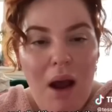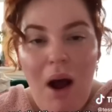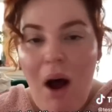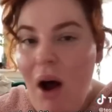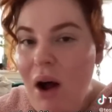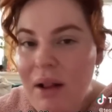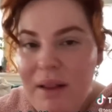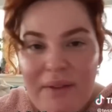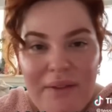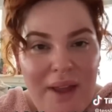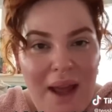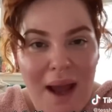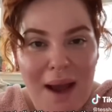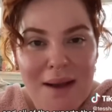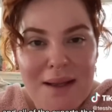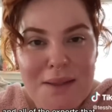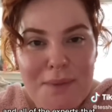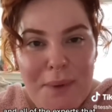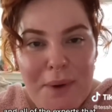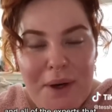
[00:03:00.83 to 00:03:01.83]
all of the
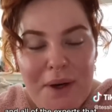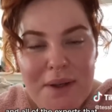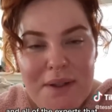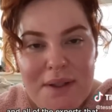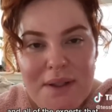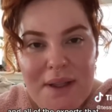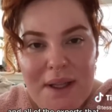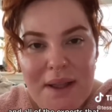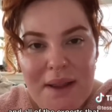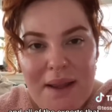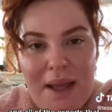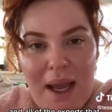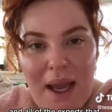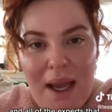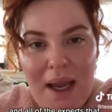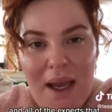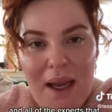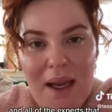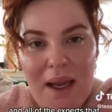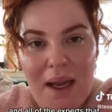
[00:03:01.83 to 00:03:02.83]
experts that
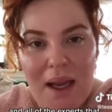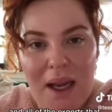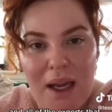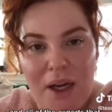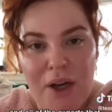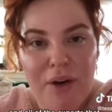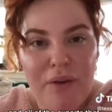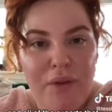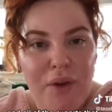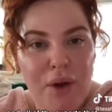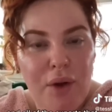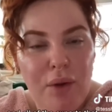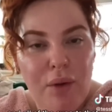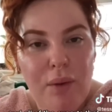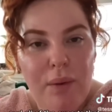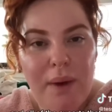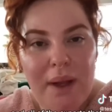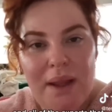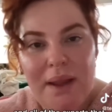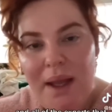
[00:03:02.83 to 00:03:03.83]
they interview
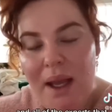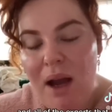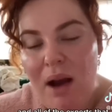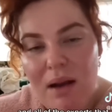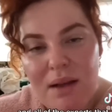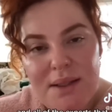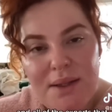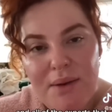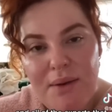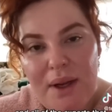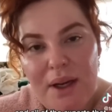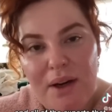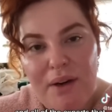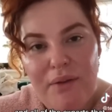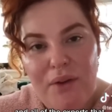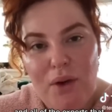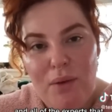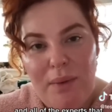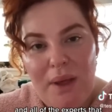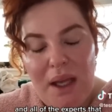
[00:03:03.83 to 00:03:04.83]
when they also
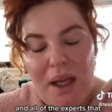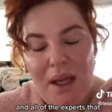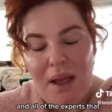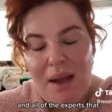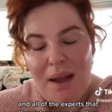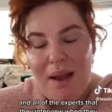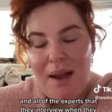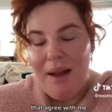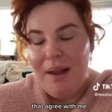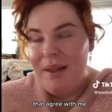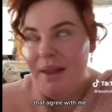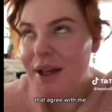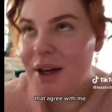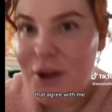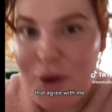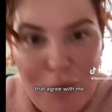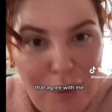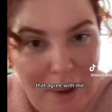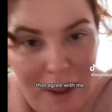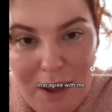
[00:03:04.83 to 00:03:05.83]
interview me that
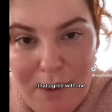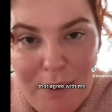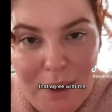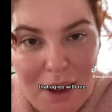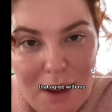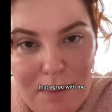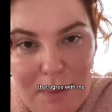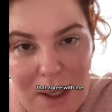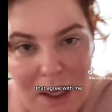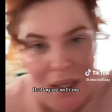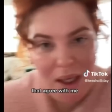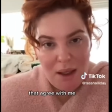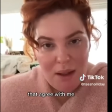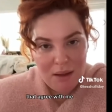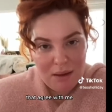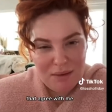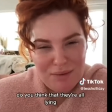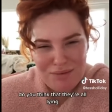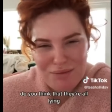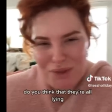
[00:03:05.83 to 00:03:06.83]
agree with
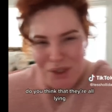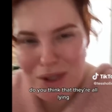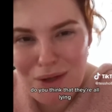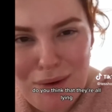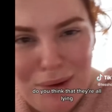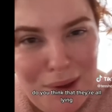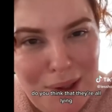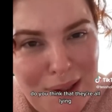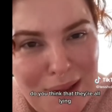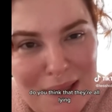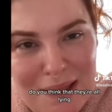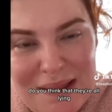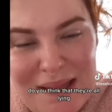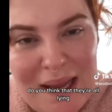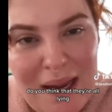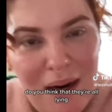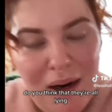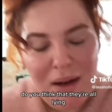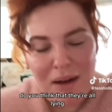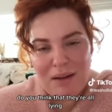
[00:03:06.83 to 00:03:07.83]
me, do you think that
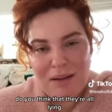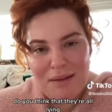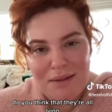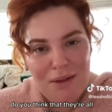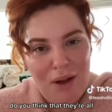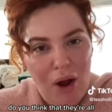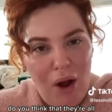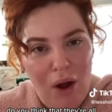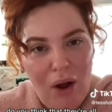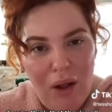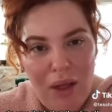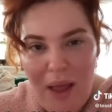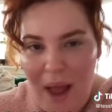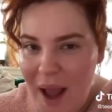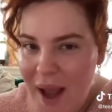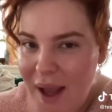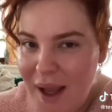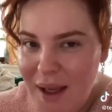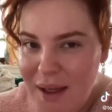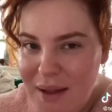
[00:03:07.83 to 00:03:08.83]
they're all
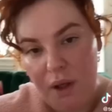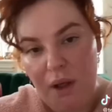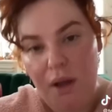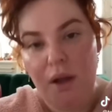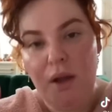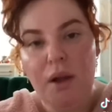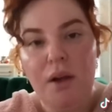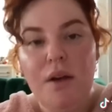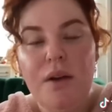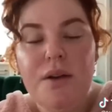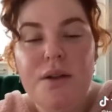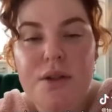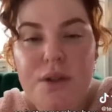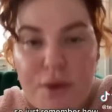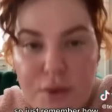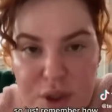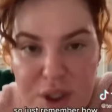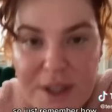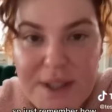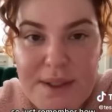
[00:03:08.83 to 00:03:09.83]
lying? So
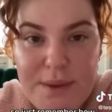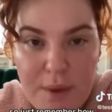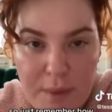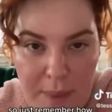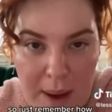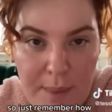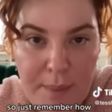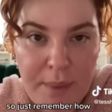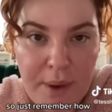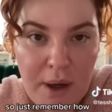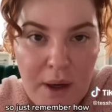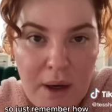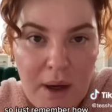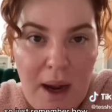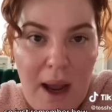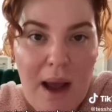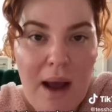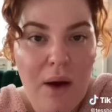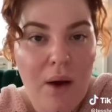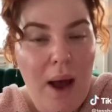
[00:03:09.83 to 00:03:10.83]
just remember
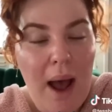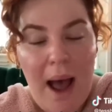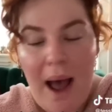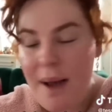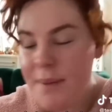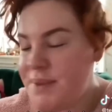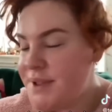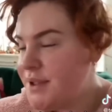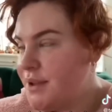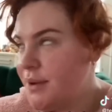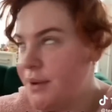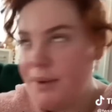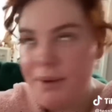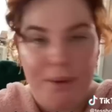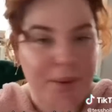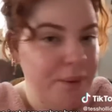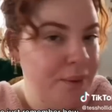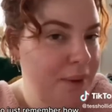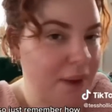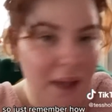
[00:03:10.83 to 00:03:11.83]
how
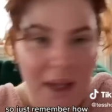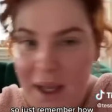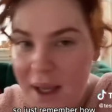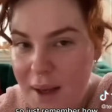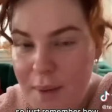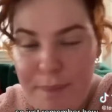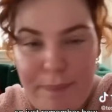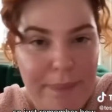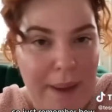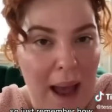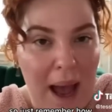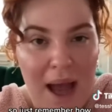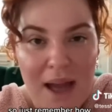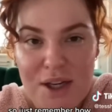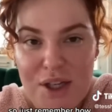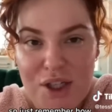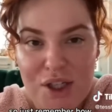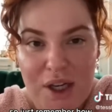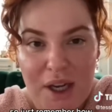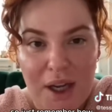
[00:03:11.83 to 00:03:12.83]
absolutely
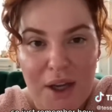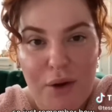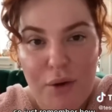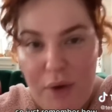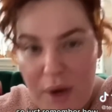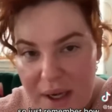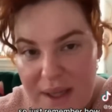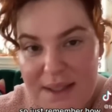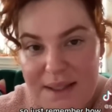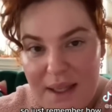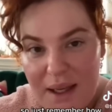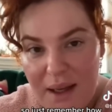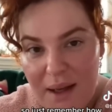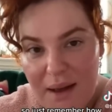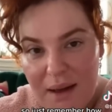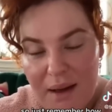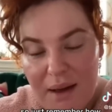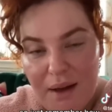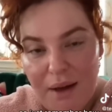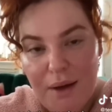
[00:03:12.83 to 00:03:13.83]
batshit crazy
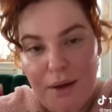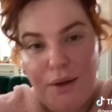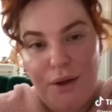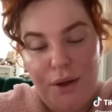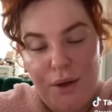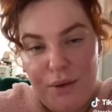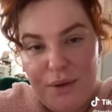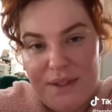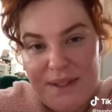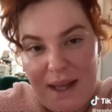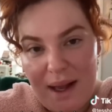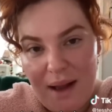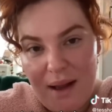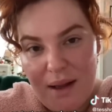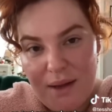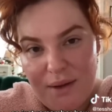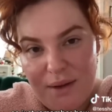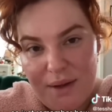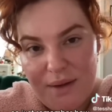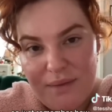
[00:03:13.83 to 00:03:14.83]
you
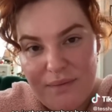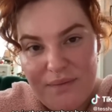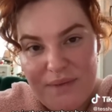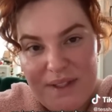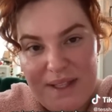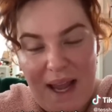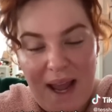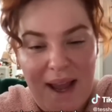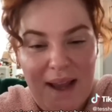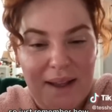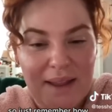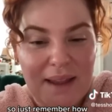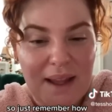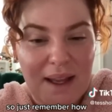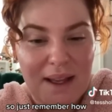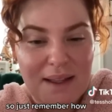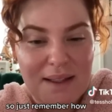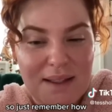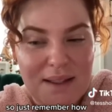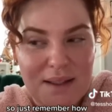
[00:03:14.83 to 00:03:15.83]
sound saying
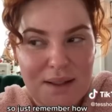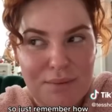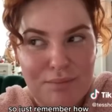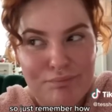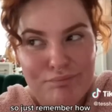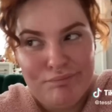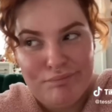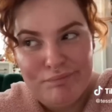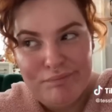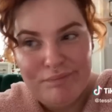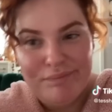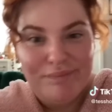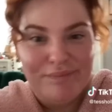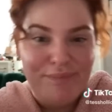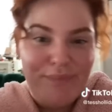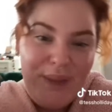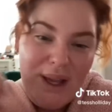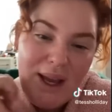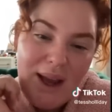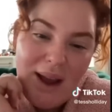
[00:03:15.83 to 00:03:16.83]
this
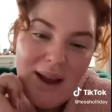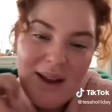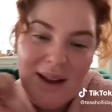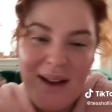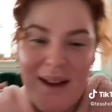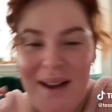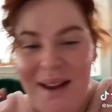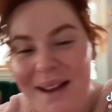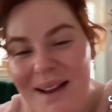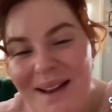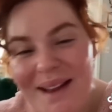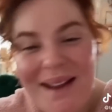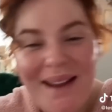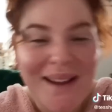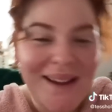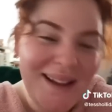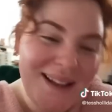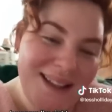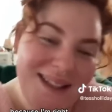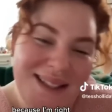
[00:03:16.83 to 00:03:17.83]

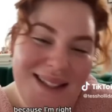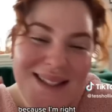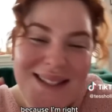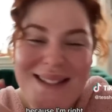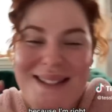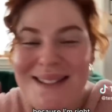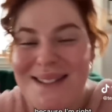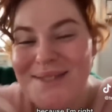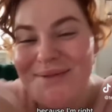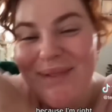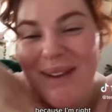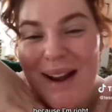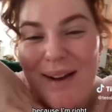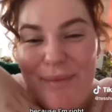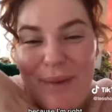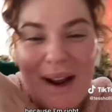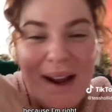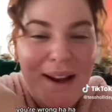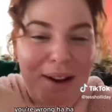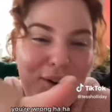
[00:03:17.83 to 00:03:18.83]
because I'm
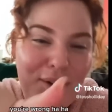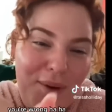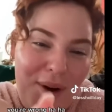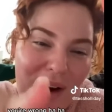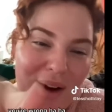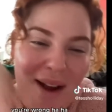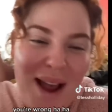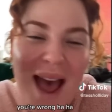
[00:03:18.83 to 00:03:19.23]
right, you're wrong.